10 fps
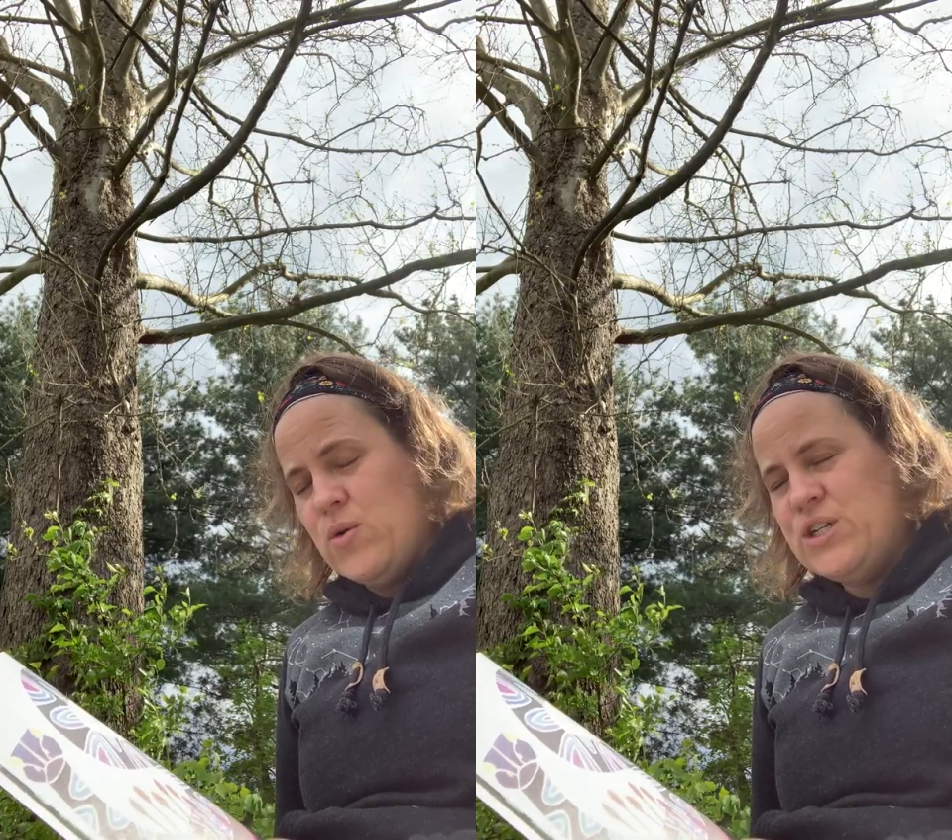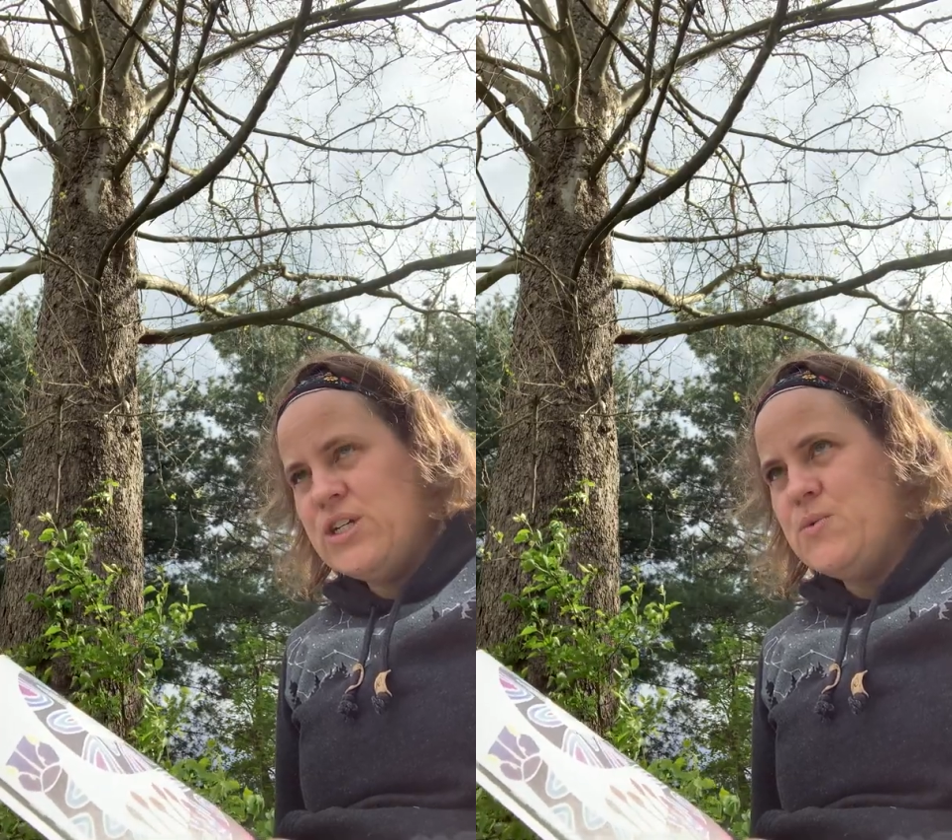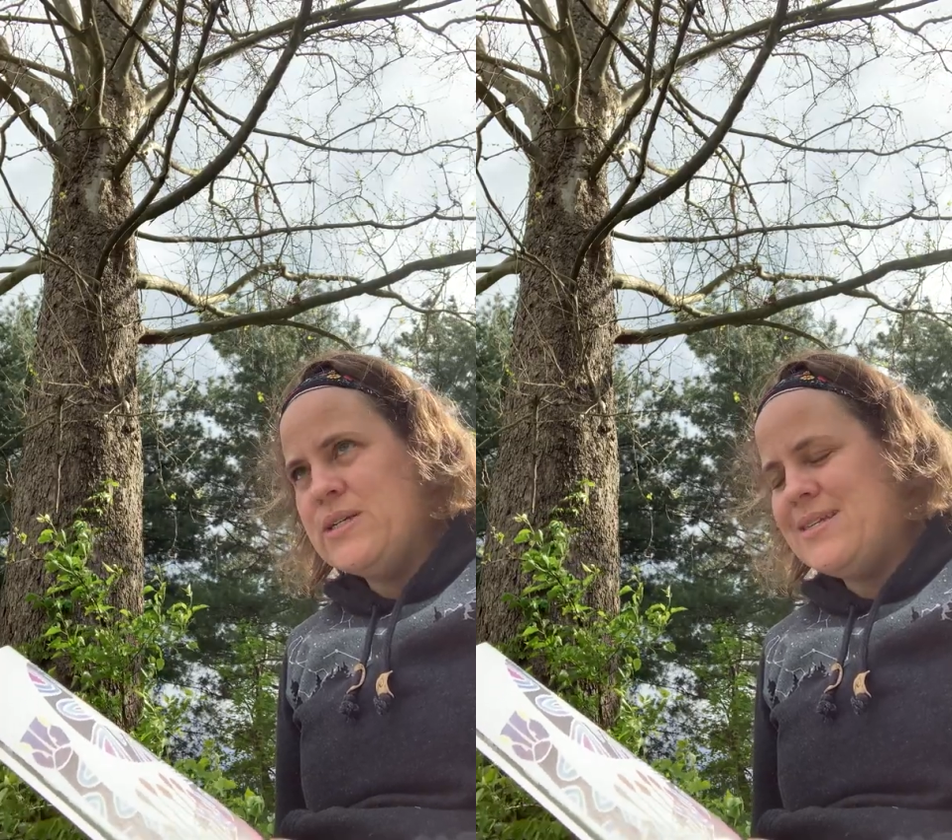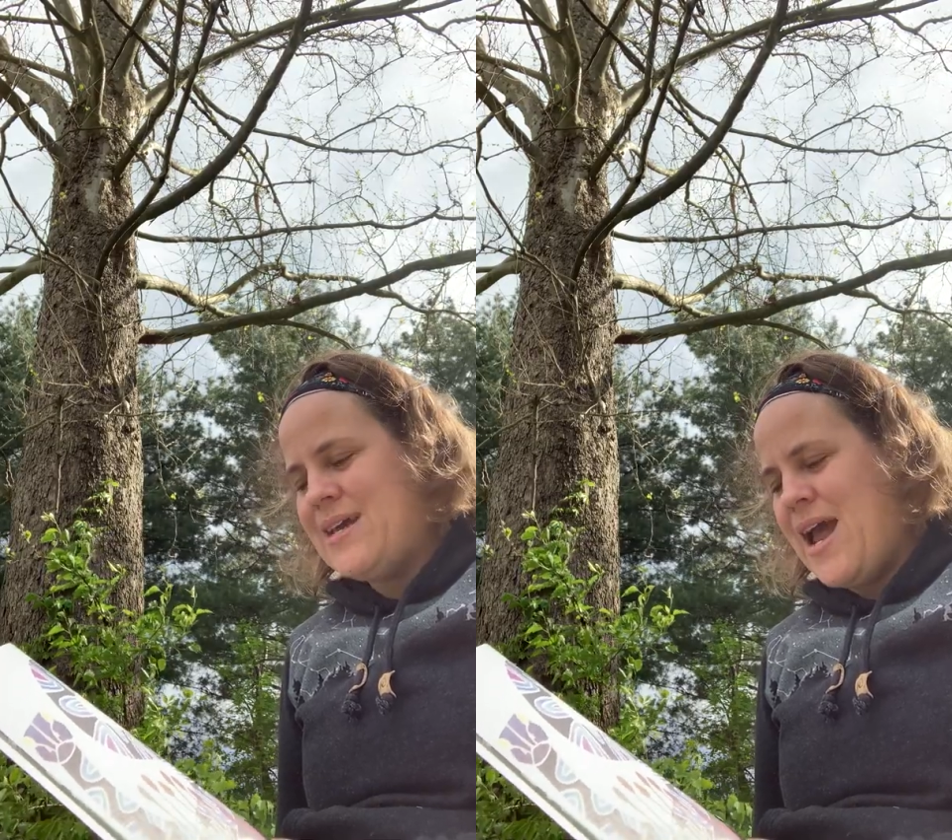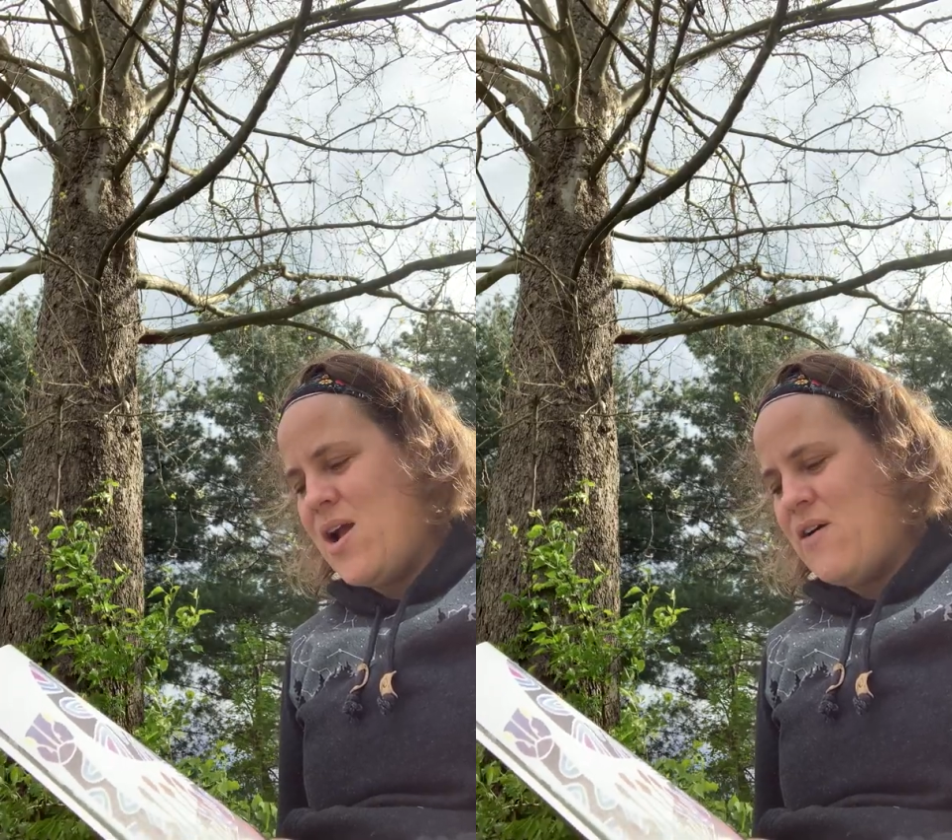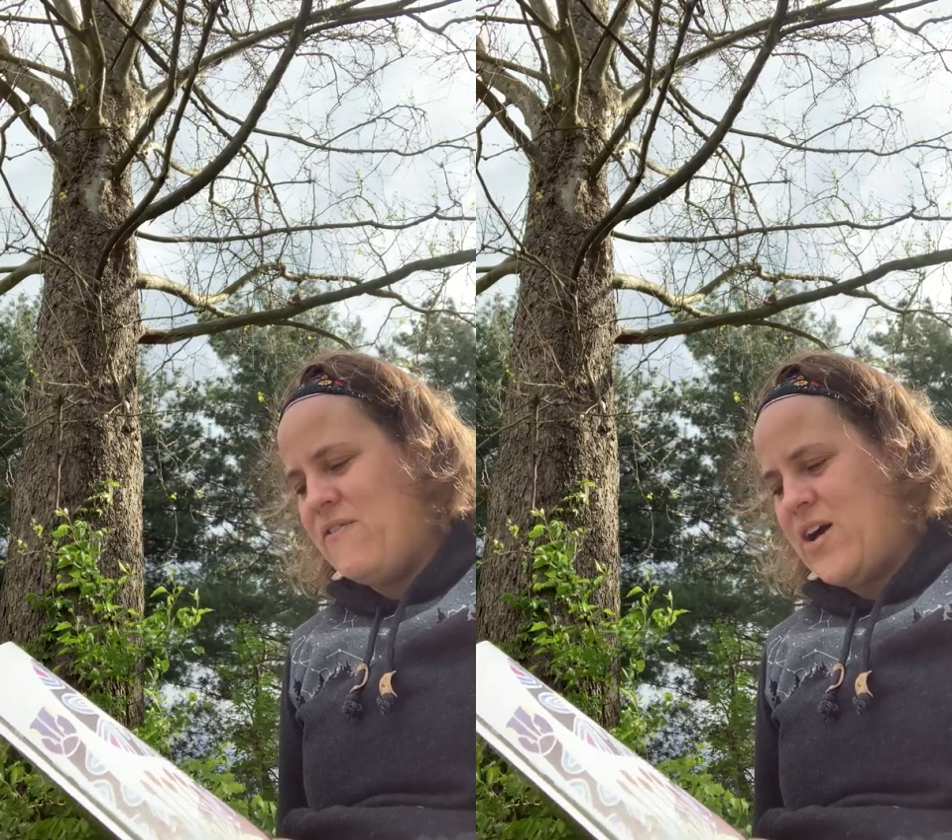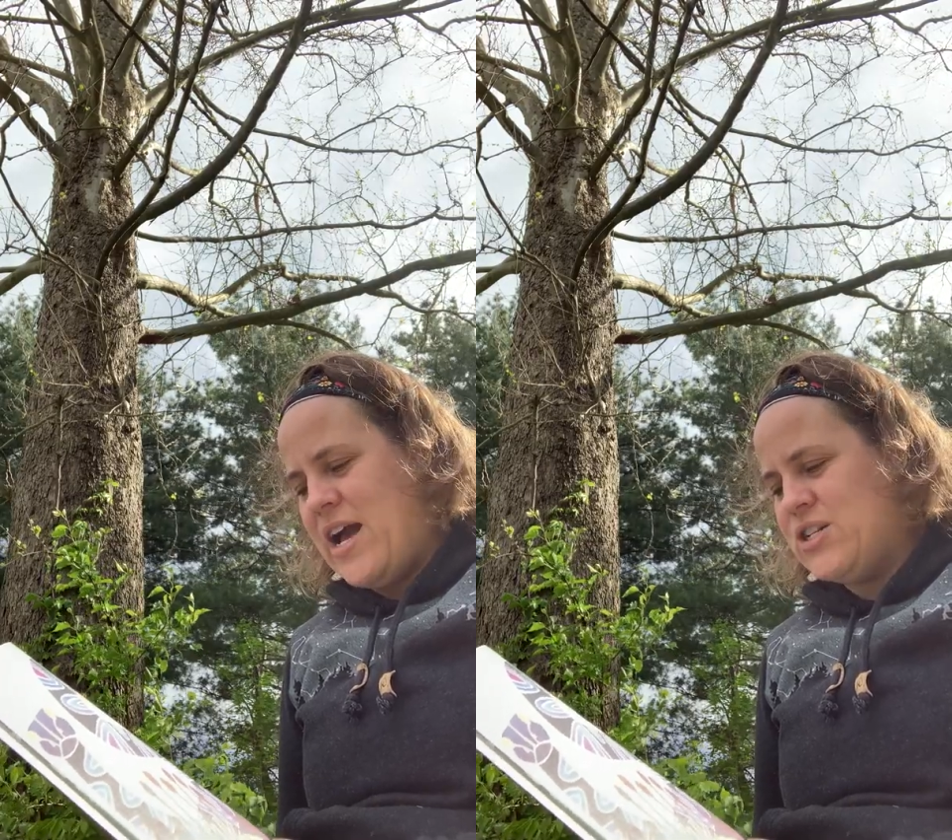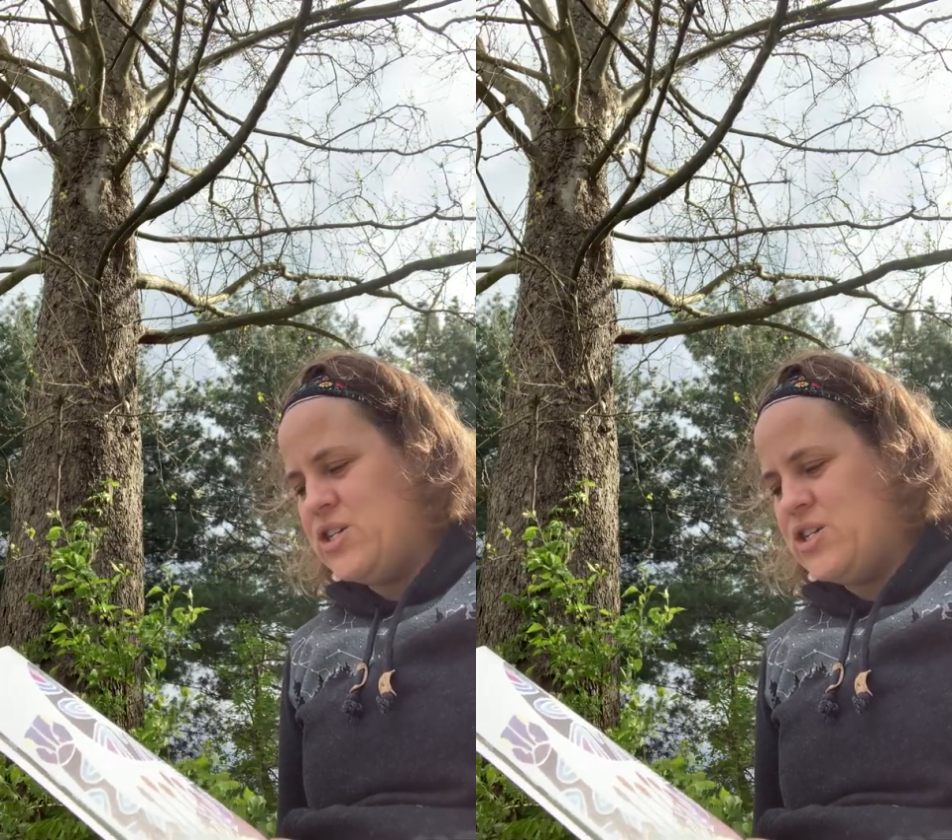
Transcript: she was terrified.